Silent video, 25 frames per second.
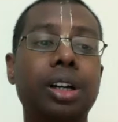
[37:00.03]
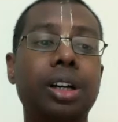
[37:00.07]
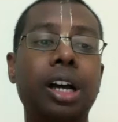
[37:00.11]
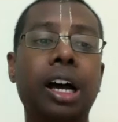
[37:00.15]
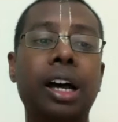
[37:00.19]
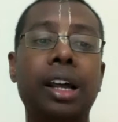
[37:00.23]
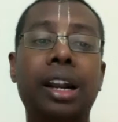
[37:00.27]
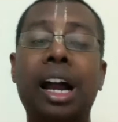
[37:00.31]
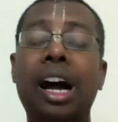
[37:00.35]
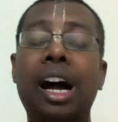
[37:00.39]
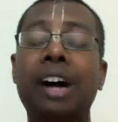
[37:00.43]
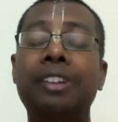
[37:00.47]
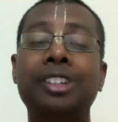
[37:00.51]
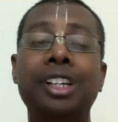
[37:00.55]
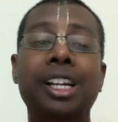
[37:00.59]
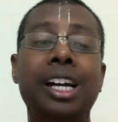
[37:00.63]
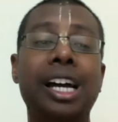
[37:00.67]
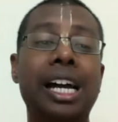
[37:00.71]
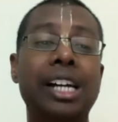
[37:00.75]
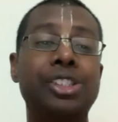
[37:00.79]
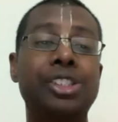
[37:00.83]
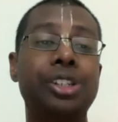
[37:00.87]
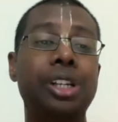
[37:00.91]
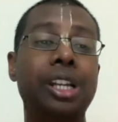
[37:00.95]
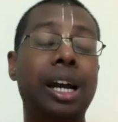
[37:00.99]
Ravana
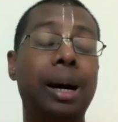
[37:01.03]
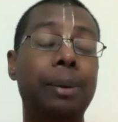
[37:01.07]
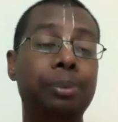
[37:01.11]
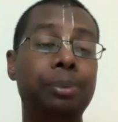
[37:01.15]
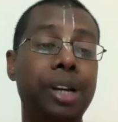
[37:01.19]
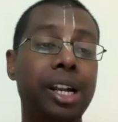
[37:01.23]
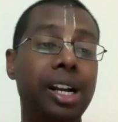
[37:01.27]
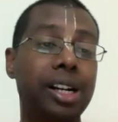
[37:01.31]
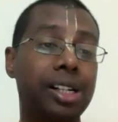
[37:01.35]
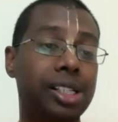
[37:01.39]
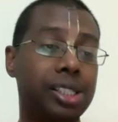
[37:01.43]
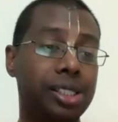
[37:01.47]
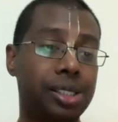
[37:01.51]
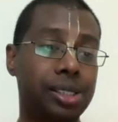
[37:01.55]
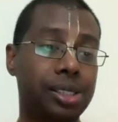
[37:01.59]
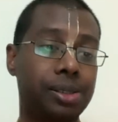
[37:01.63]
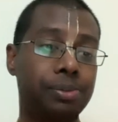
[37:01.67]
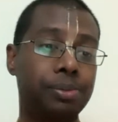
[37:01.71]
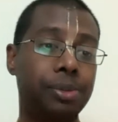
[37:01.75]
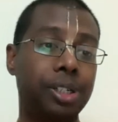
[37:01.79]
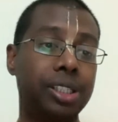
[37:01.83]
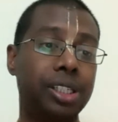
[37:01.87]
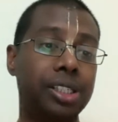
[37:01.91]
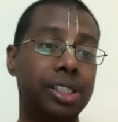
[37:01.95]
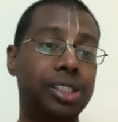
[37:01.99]
actually
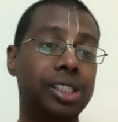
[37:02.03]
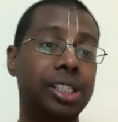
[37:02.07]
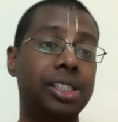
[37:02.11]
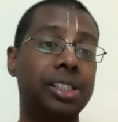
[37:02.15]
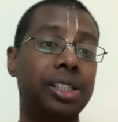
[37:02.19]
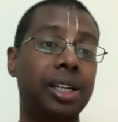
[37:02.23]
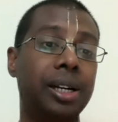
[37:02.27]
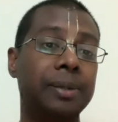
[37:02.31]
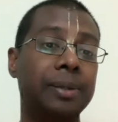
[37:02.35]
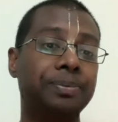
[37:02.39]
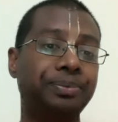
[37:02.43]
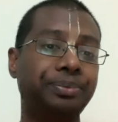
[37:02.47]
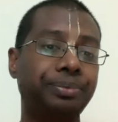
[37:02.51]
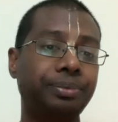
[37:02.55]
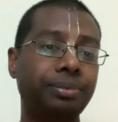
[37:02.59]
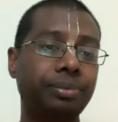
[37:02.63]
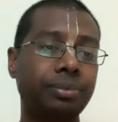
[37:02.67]
abducts Mother Sita.